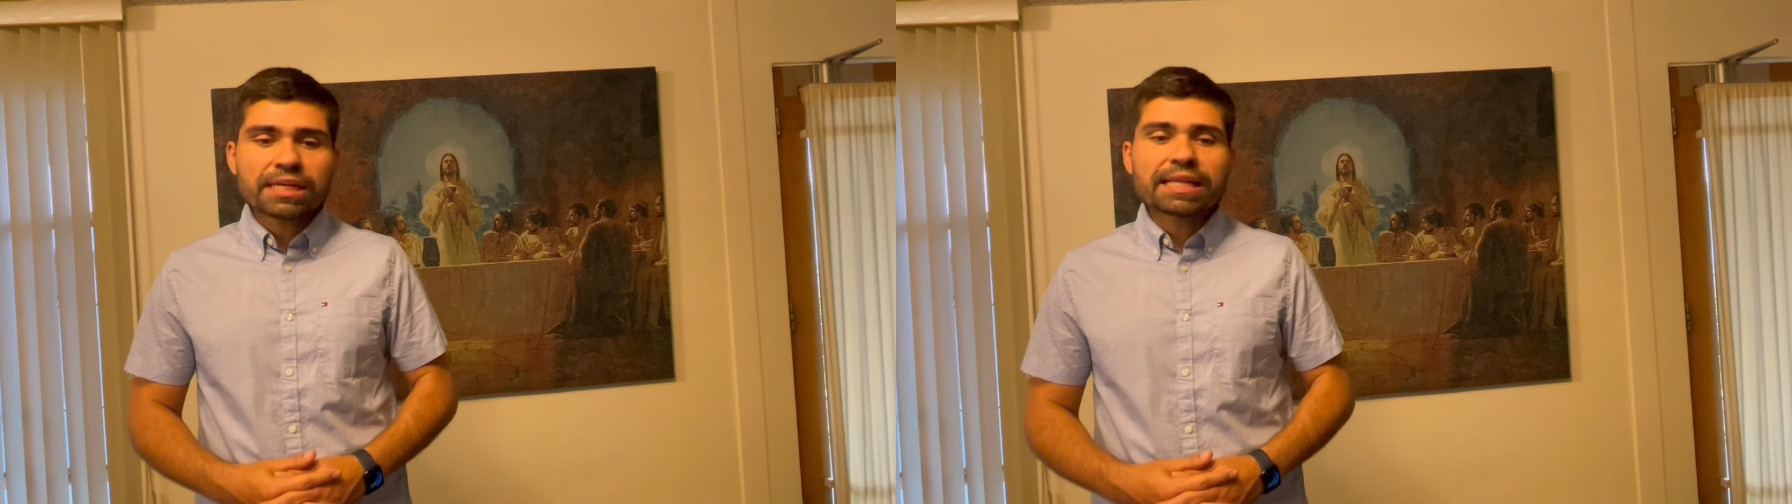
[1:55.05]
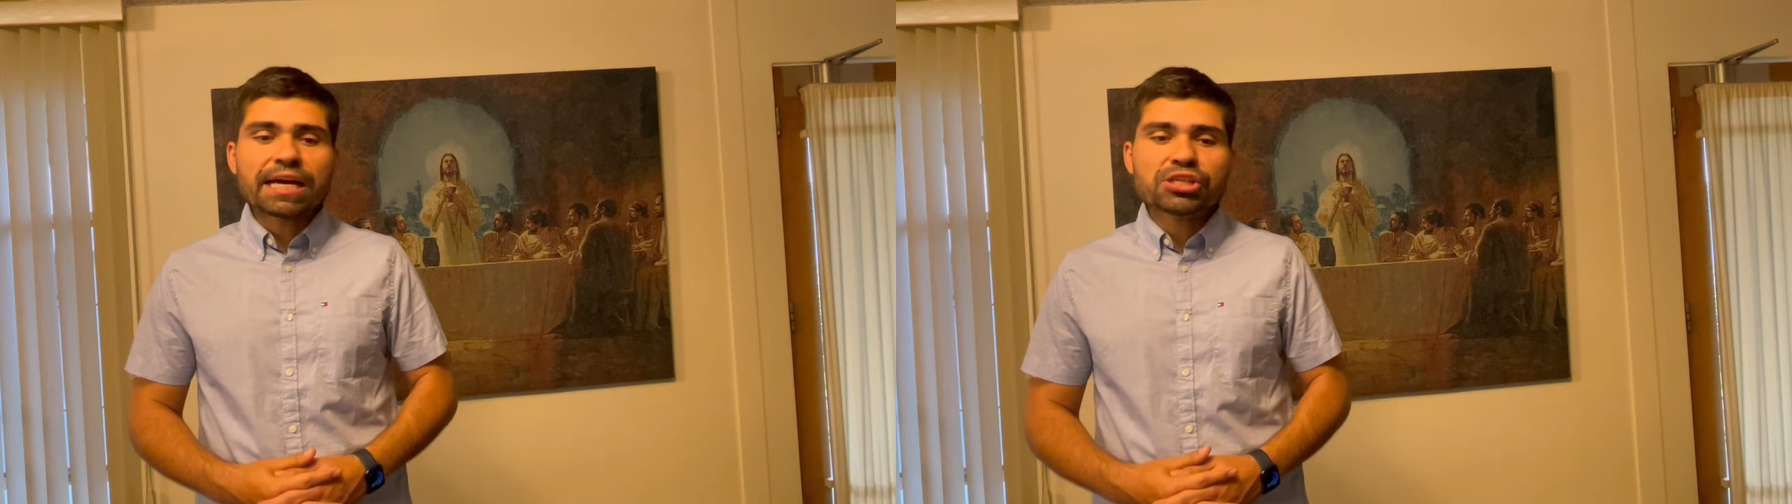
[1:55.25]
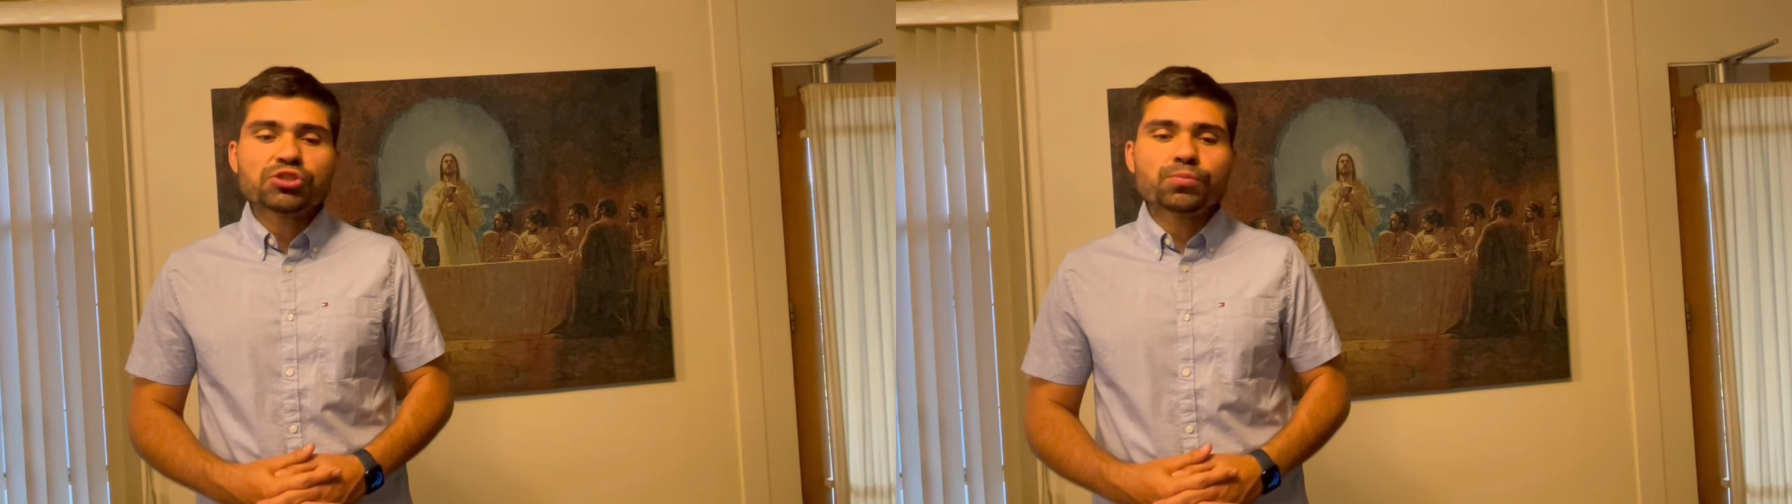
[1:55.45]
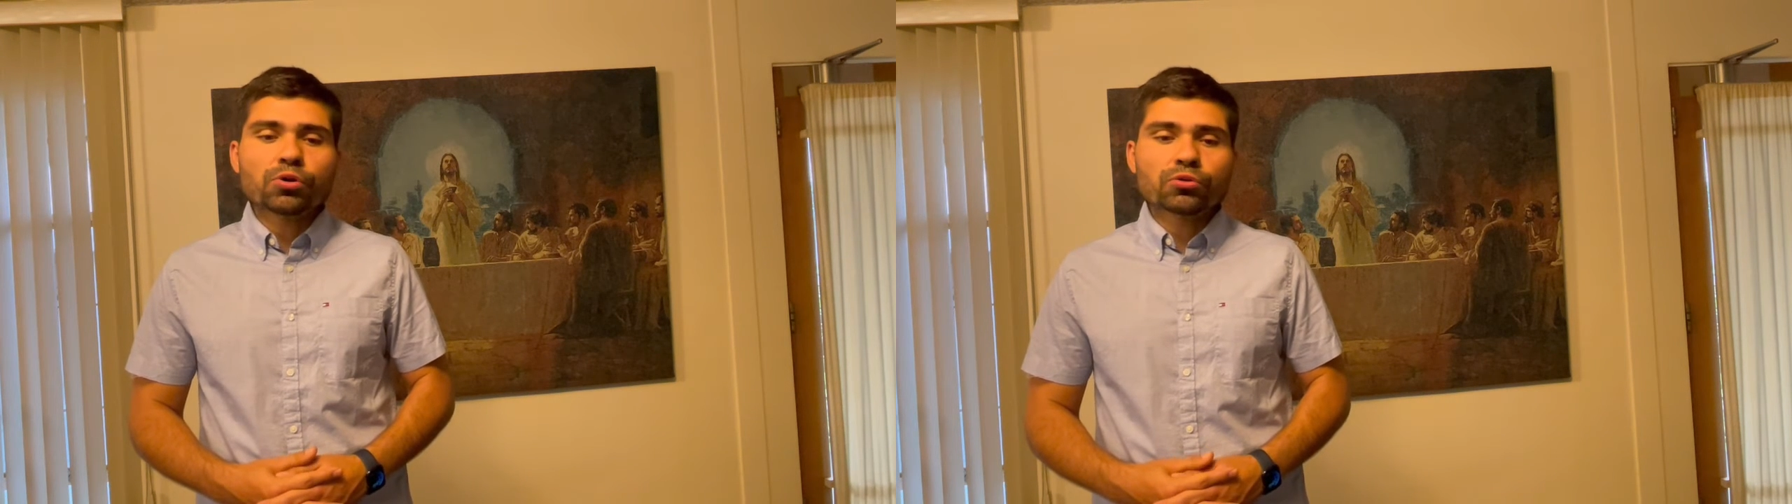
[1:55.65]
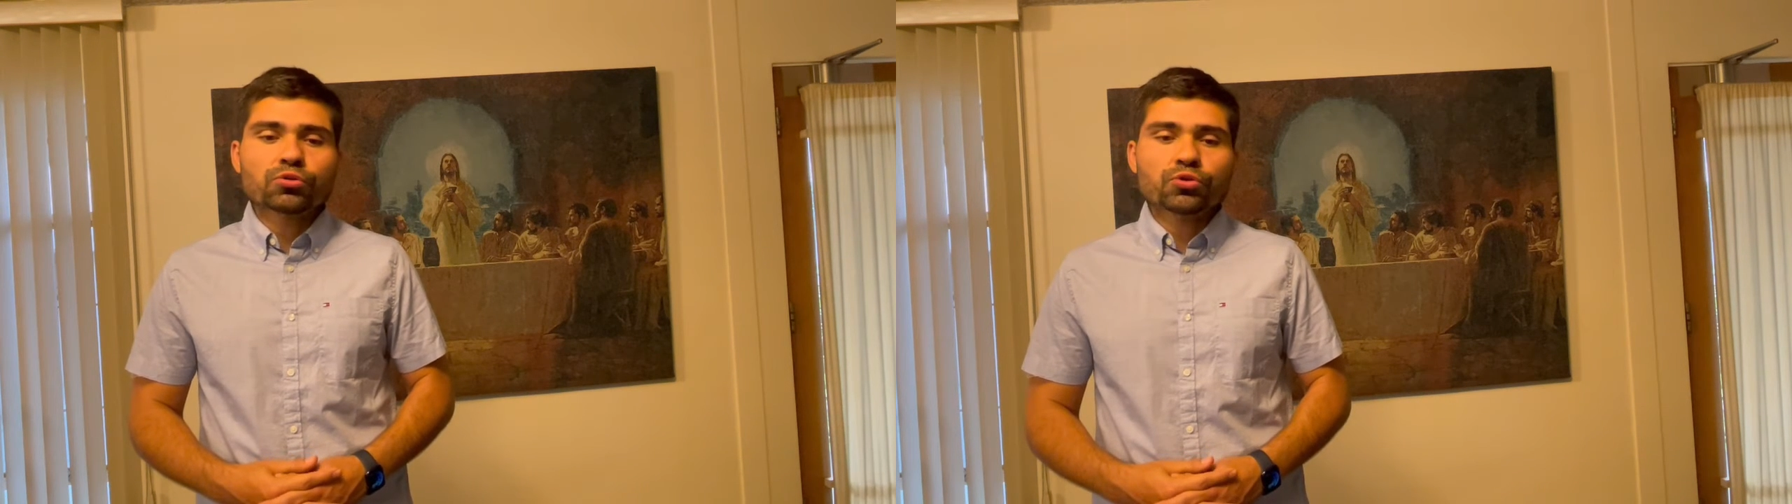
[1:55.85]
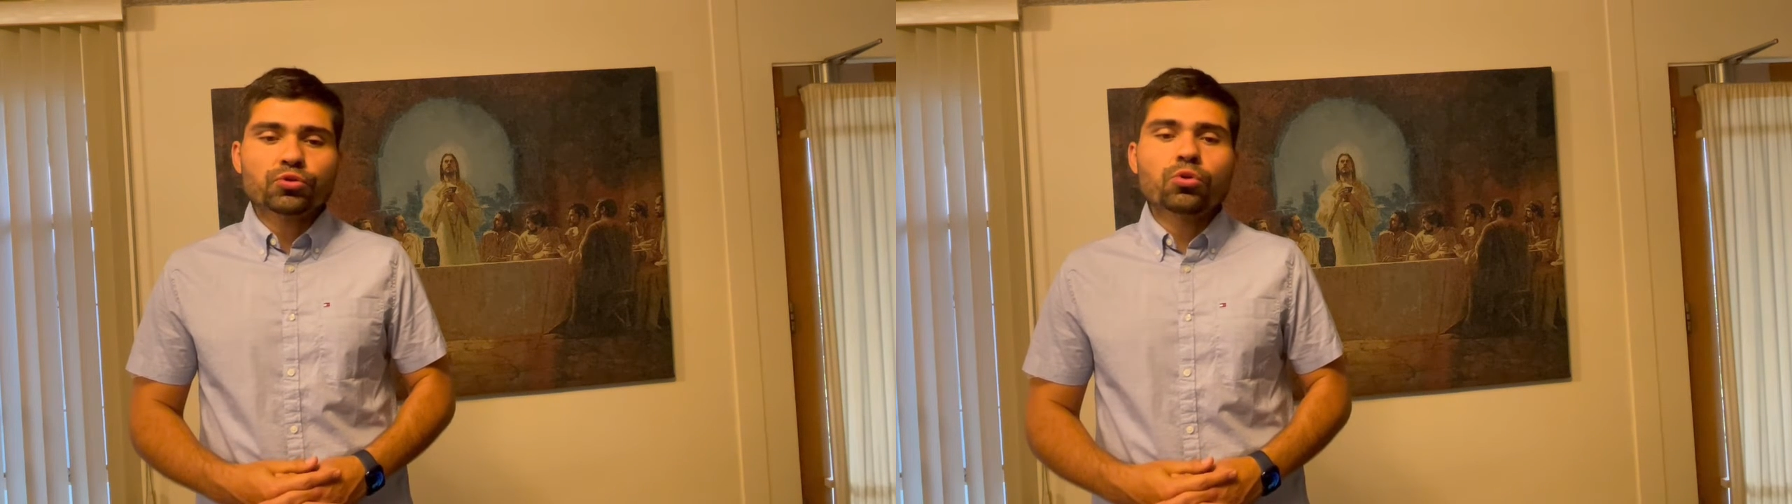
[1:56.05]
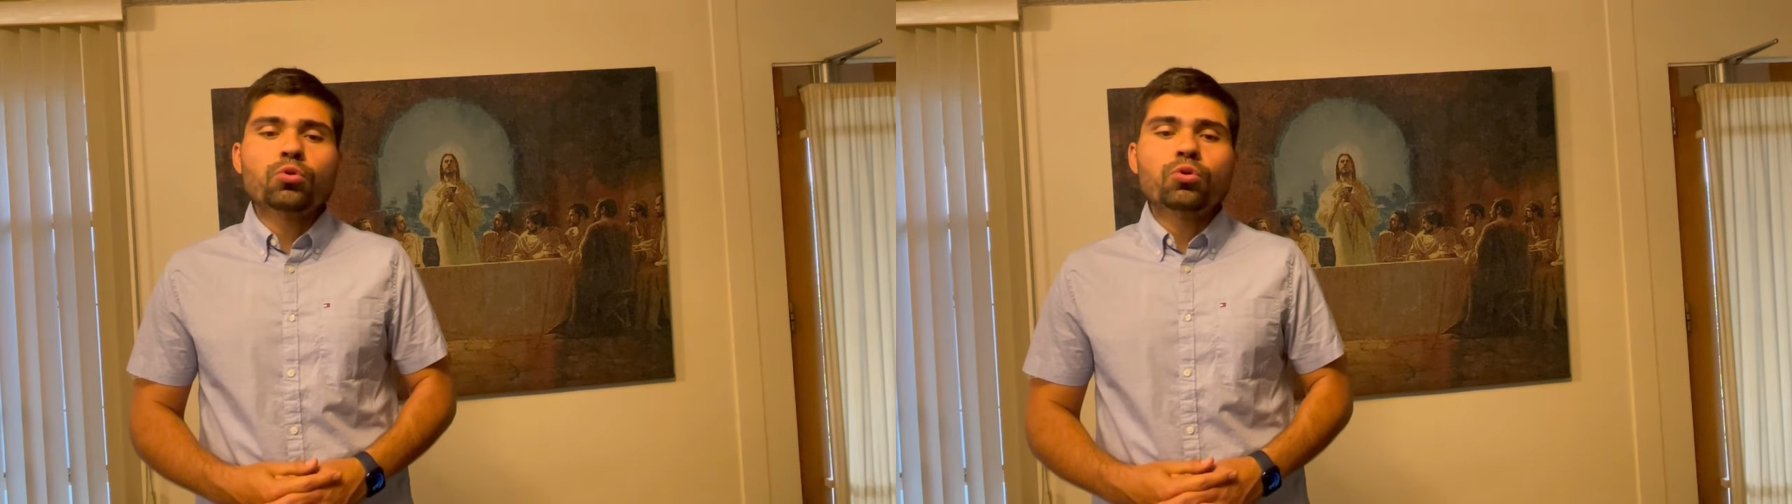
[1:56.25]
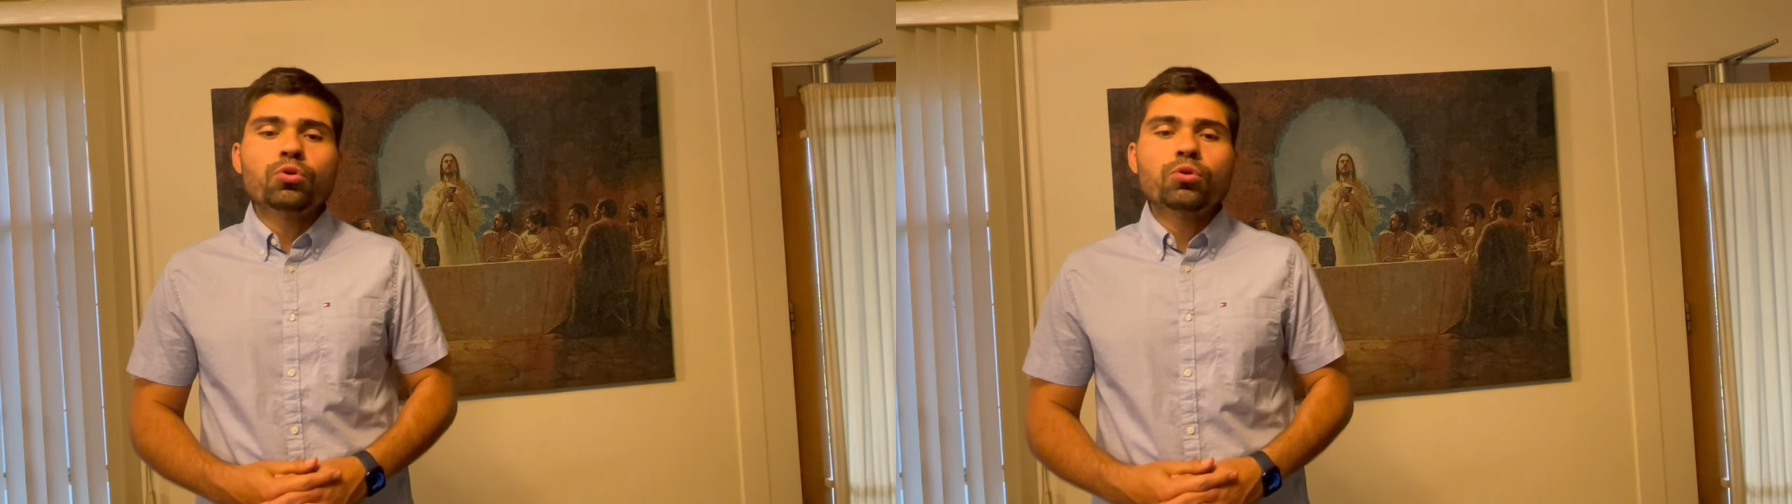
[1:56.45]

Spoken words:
that I spoke to you